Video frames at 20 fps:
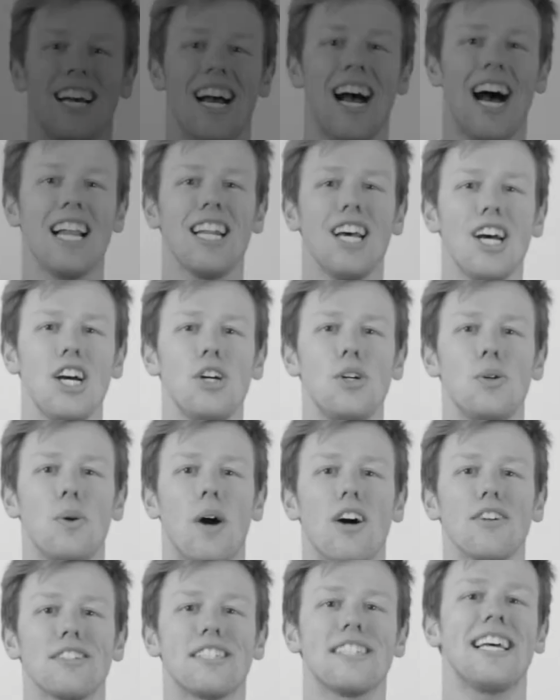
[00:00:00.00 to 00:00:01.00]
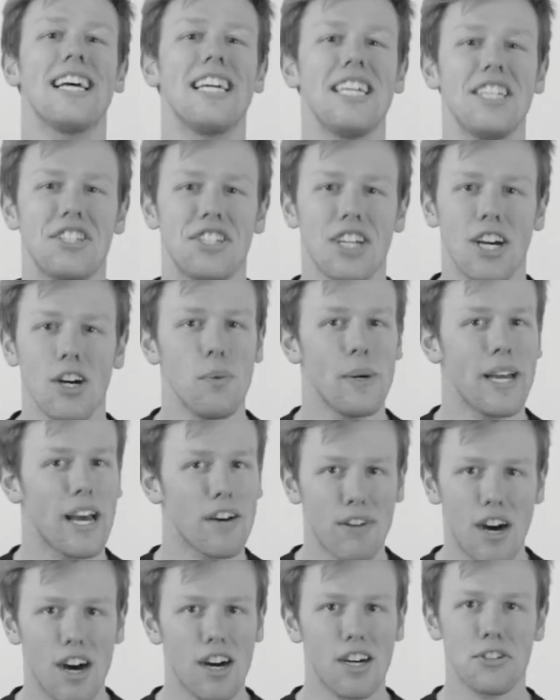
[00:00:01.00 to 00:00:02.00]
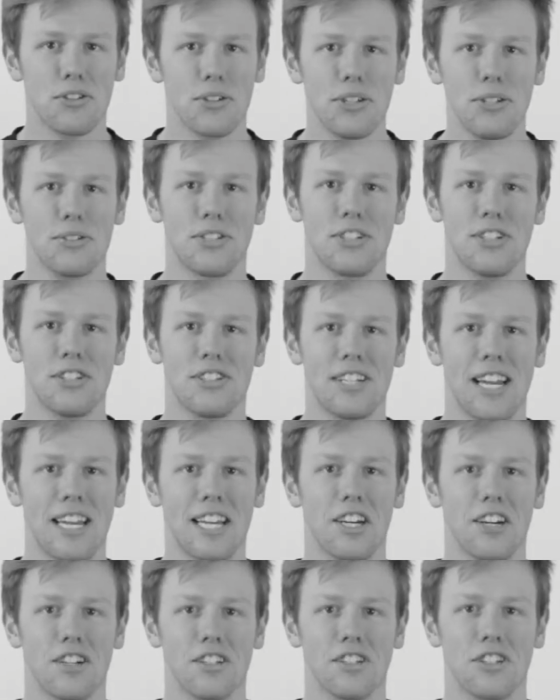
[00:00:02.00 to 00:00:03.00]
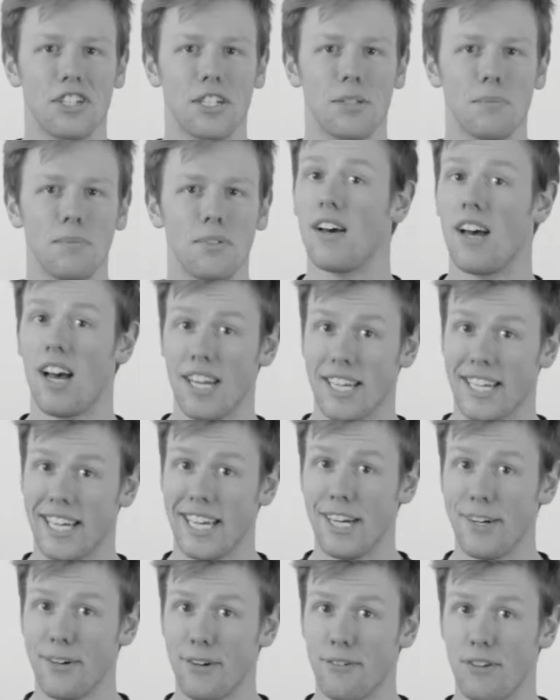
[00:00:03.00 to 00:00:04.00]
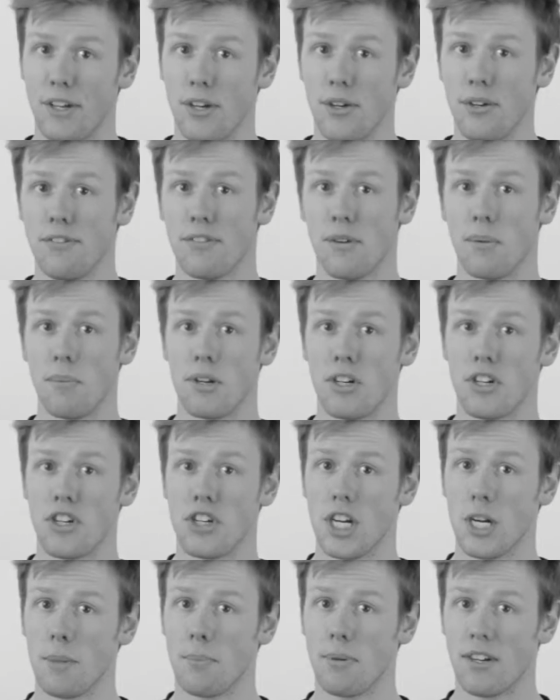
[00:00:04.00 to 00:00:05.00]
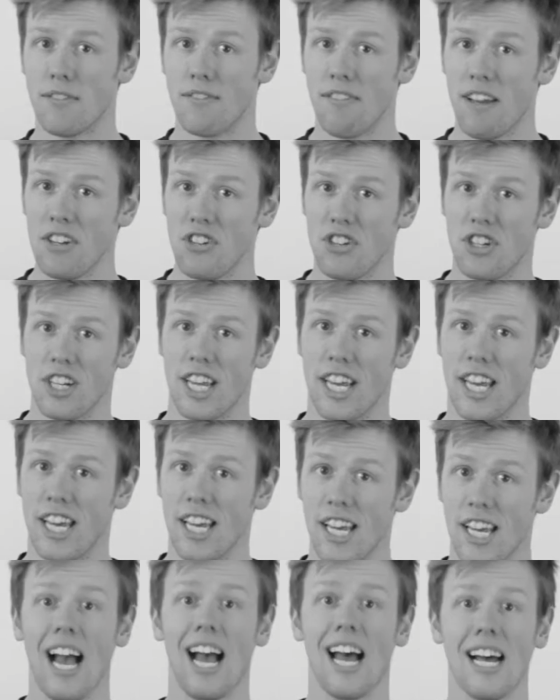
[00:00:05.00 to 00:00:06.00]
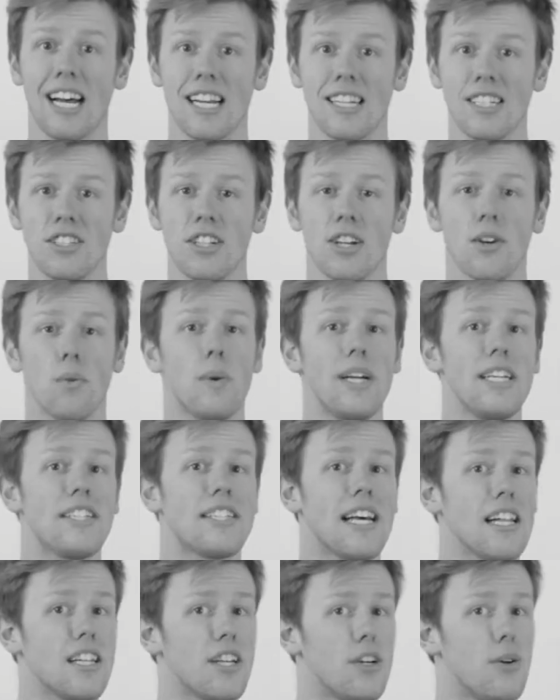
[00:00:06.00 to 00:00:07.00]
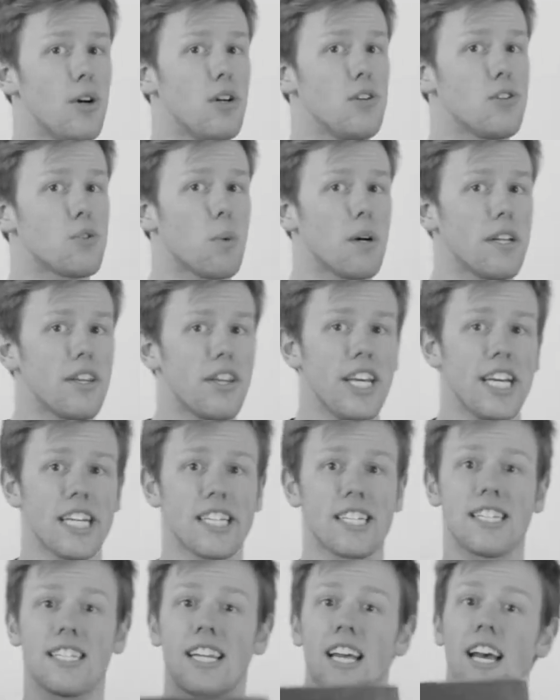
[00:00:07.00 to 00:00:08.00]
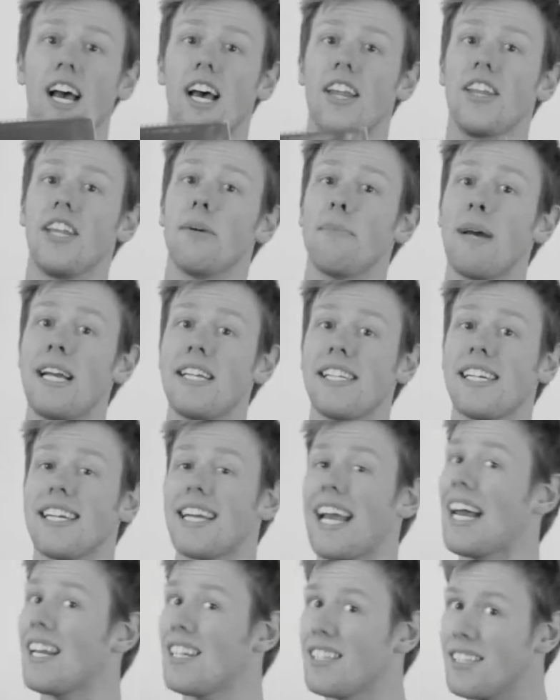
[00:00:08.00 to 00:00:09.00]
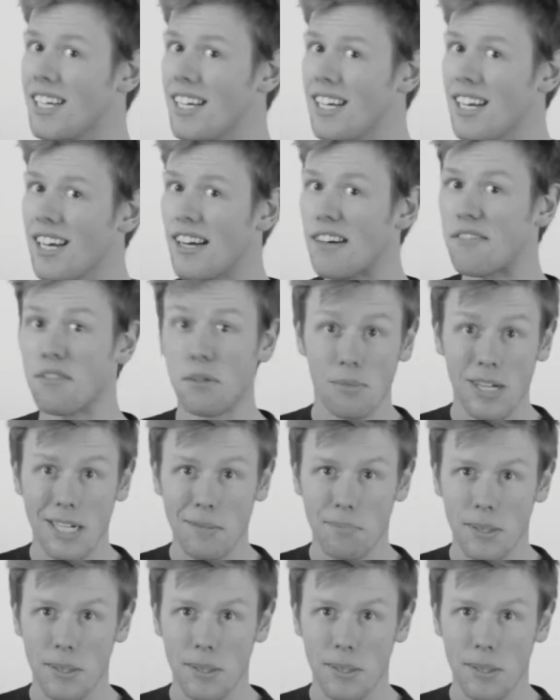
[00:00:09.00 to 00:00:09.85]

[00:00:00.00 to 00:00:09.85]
Hello! On today's show we have hard roots in silly costumes, a gear review from Sherpa Adventure Gear, and we tell you who's won this, the amazing calendar from Red